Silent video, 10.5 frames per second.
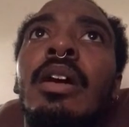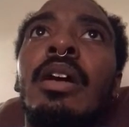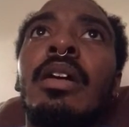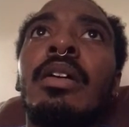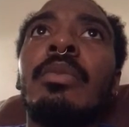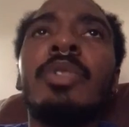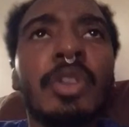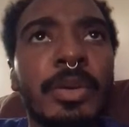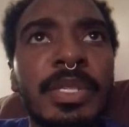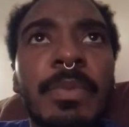you
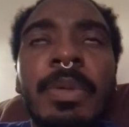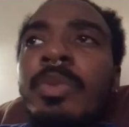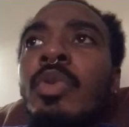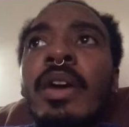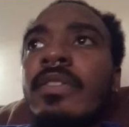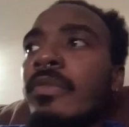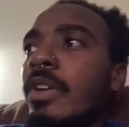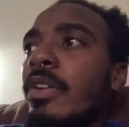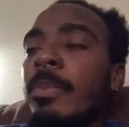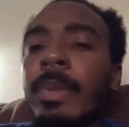know what I'm saying, people who have a
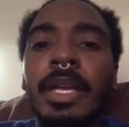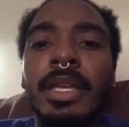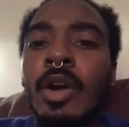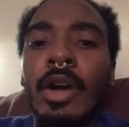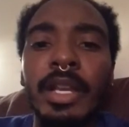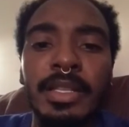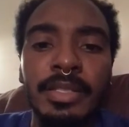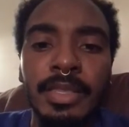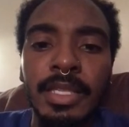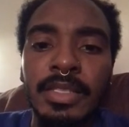very big
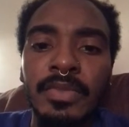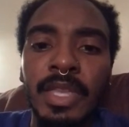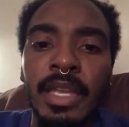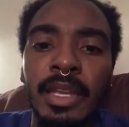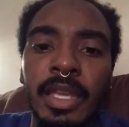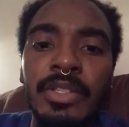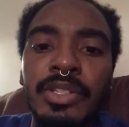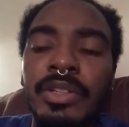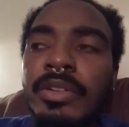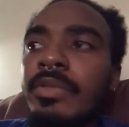audience and things of that
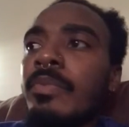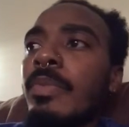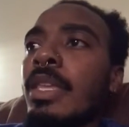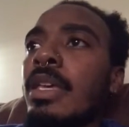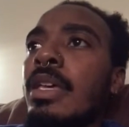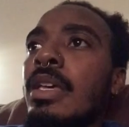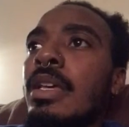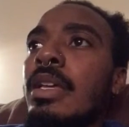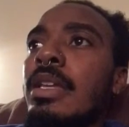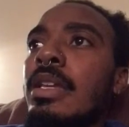nature.
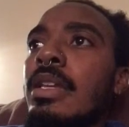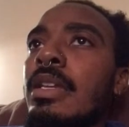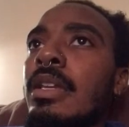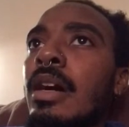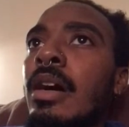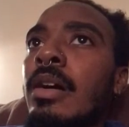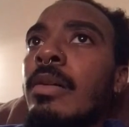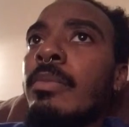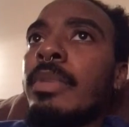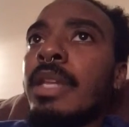
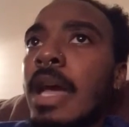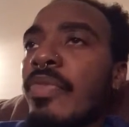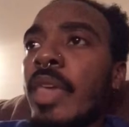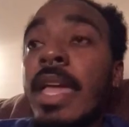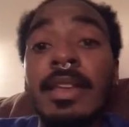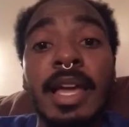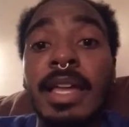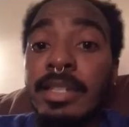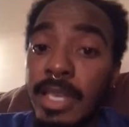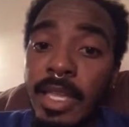
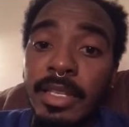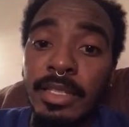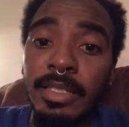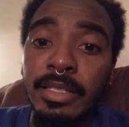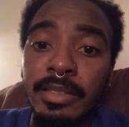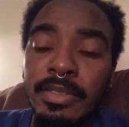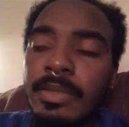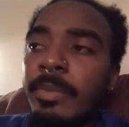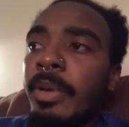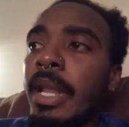Not yet at least,
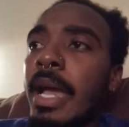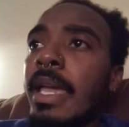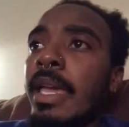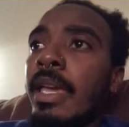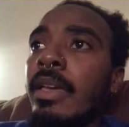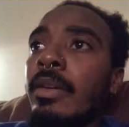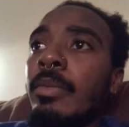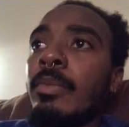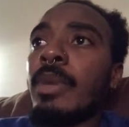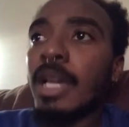but I
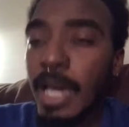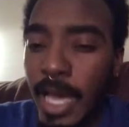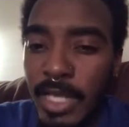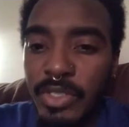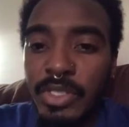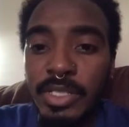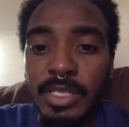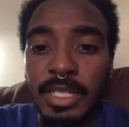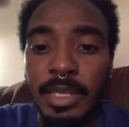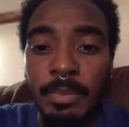am
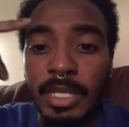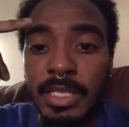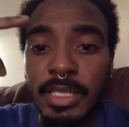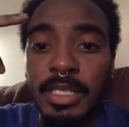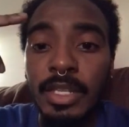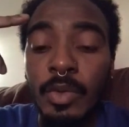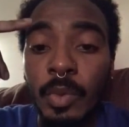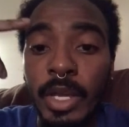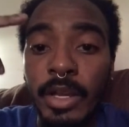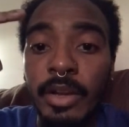consciously and mentally
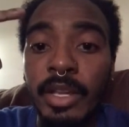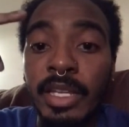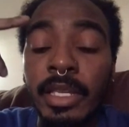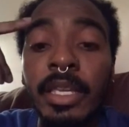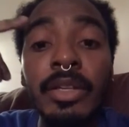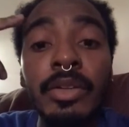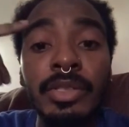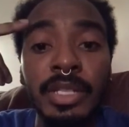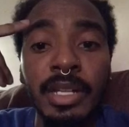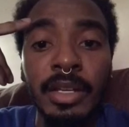aware and
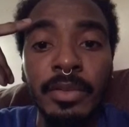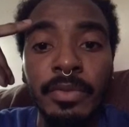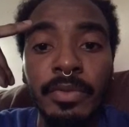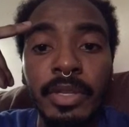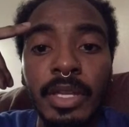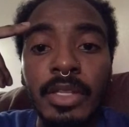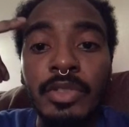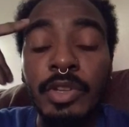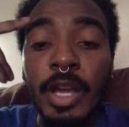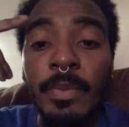healed enough
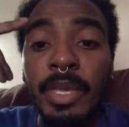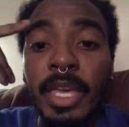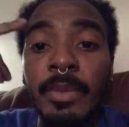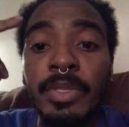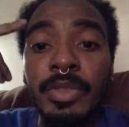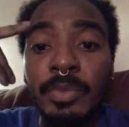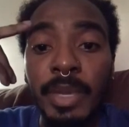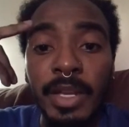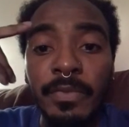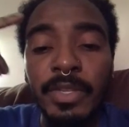to now be able to
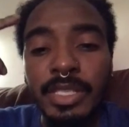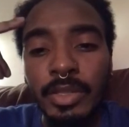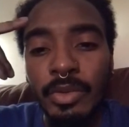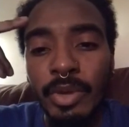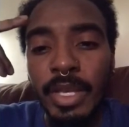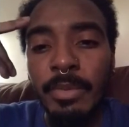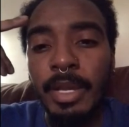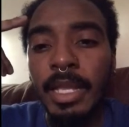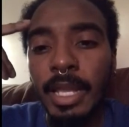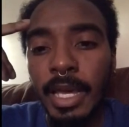manifest and create in
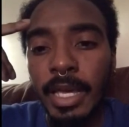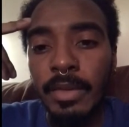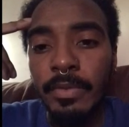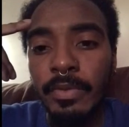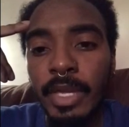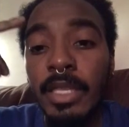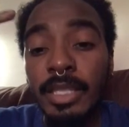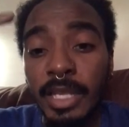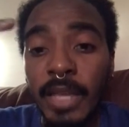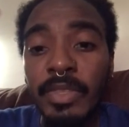my life
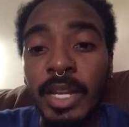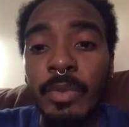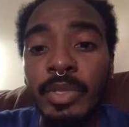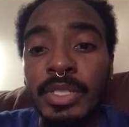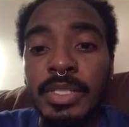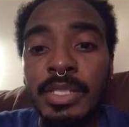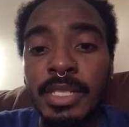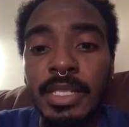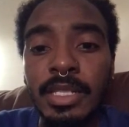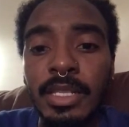the life that I want to
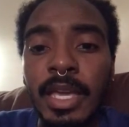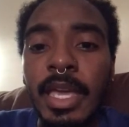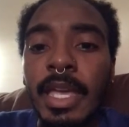see,